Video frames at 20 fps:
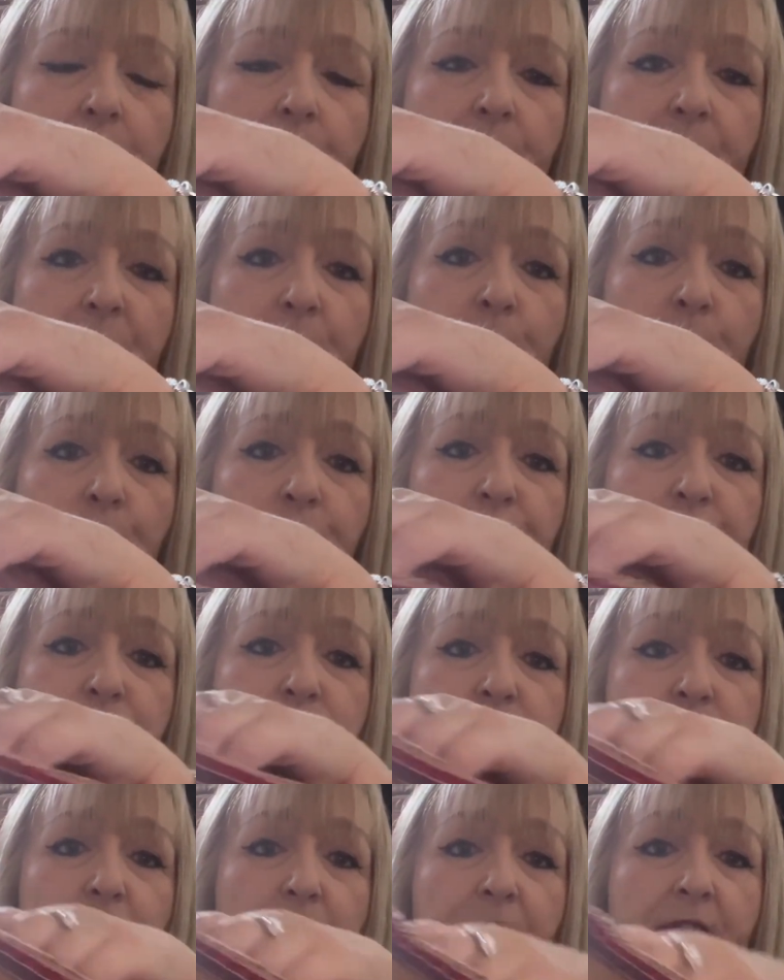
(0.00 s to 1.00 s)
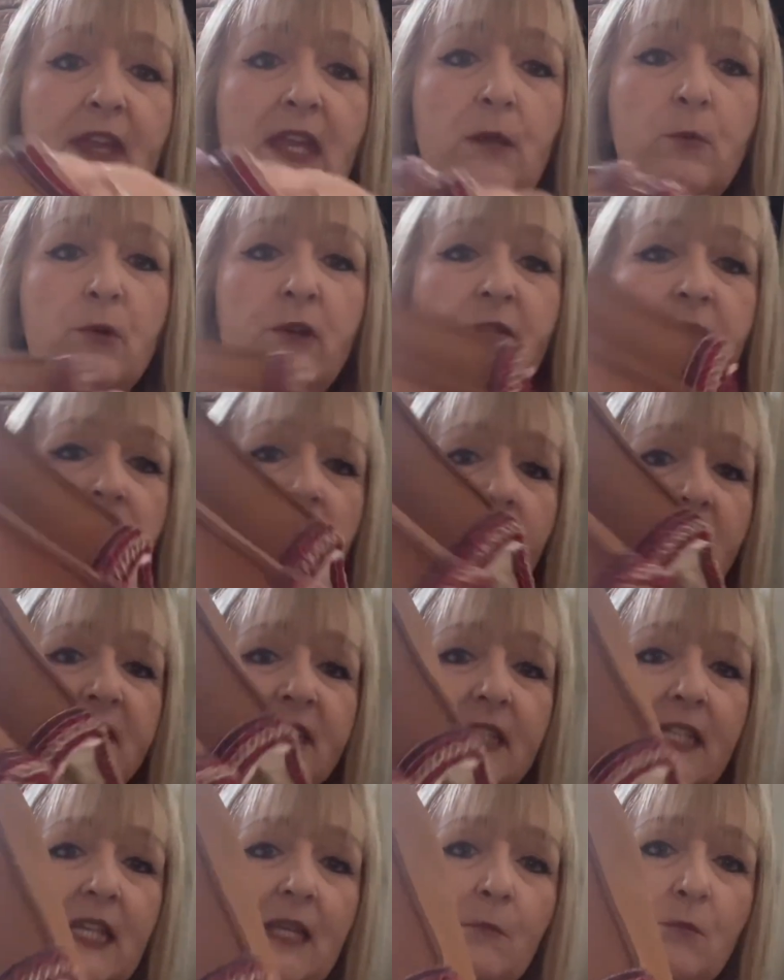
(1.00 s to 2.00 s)
boots. They were from
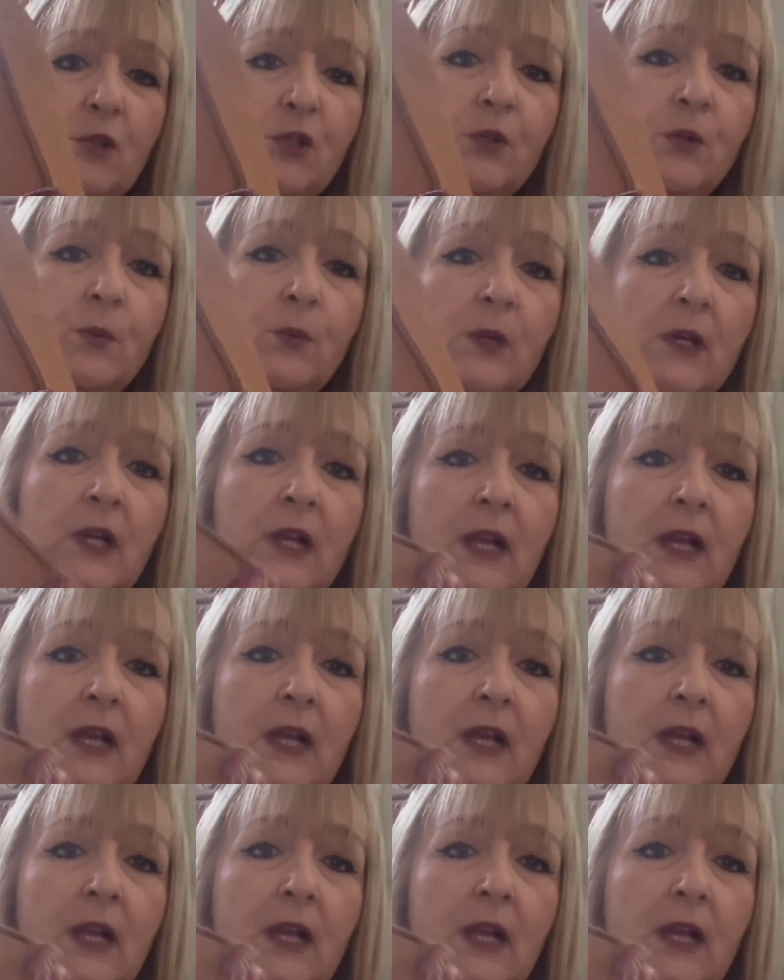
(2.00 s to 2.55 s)
Temu